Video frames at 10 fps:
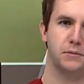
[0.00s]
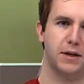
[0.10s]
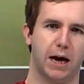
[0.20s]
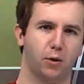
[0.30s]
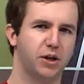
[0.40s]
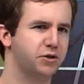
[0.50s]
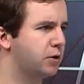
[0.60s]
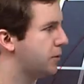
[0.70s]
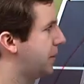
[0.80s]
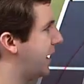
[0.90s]
Now
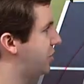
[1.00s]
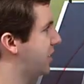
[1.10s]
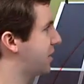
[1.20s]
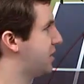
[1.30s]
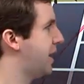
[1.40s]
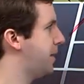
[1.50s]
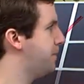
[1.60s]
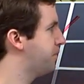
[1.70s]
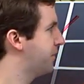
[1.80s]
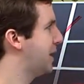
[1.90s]
Isner at 6'10",